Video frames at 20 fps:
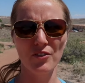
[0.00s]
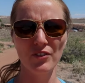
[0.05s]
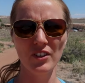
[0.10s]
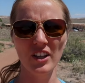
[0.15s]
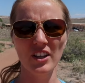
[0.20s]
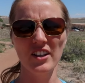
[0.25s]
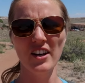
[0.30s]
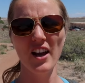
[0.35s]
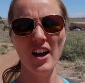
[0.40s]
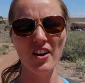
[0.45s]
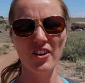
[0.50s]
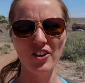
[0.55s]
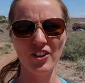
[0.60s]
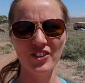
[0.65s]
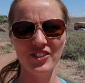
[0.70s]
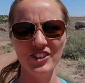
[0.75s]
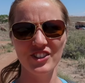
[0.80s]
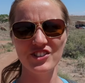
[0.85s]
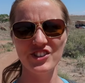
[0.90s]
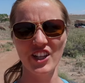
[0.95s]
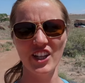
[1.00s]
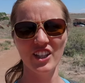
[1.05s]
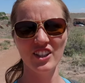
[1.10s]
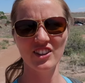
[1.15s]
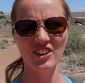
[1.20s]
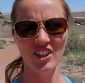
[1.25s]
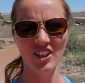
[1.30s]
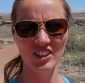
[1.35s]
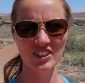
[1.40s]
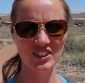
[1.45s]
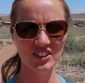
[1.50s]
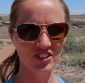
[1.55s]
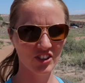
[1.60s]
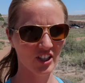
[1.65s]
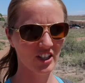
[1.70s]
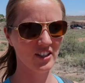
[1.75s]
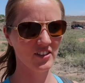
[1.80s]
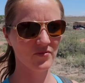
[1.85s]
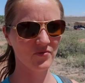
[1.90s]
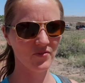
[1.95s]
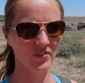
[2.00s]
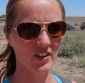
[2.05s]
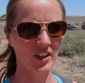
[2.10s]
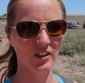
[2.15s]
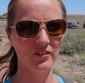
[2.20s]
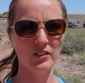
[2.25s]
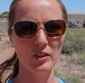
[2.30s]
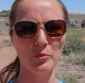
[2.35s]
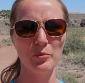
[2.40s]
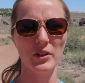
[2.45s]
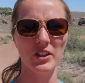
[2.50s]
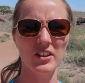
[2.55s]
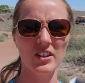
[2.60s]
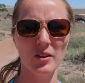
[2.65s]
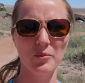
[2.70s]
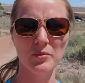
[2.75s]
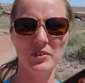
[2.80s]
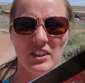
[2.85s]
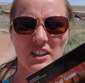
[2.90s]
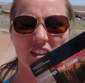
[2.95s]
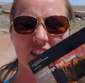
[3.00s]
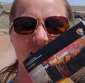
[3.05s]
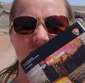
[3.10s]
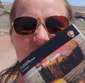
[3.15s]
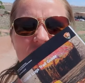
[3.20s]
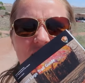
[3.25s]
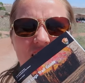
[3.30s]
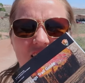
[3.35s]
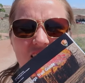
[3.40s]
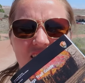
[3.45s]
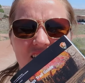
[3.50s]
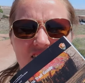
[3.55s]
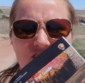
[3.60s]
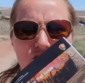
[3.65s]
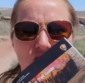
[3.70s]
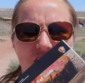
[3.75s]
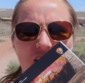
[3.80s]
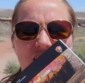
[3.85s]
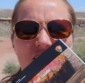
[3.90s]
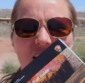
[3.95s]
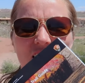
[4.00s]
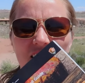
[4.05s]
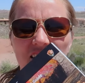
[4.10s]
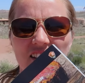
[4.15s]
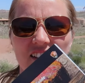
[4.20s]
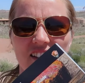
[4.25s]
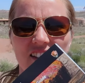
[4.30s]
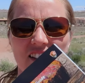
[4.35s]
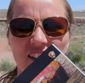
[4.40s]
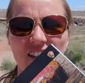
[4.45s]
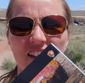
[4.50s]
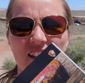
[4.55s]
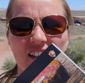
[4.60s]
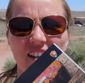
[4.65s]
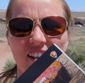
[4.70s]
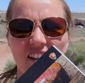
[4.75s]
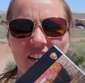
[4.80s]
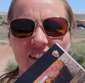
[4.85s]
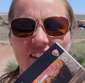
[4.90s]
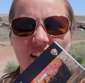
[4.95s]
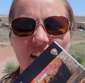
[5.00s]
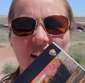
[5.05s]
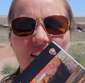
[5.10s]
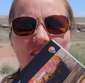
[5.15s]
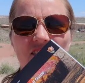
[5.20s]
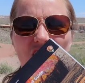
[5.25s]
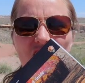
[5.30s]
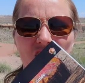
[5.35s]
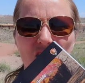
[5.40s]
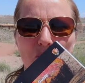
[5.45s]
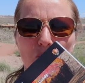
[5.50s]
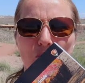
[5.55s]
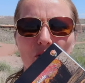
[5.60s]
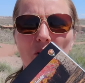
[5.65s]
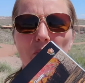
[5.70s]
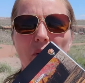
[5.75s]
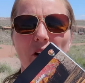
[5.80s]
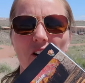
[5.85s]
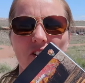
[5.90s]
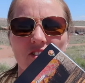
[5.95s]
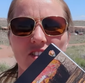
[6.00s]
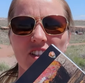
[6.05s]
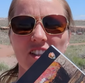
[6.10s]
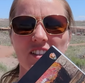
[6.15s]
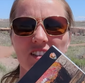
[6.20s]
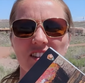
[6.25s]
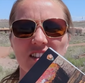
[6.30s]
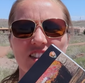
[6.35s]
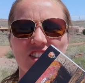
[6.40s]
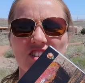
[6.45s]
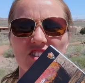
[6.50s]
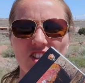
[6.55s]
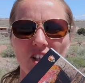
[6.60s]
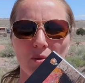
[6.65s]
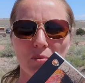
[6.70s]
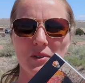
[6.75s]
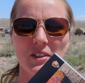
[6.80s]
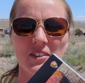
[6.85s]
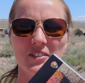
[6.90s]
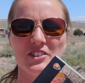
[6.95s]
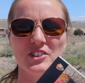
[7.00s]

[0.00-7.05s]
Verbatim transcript: We are now on the Giant Logs Trail and we picked up this uh, trail guide that talks more about each stop.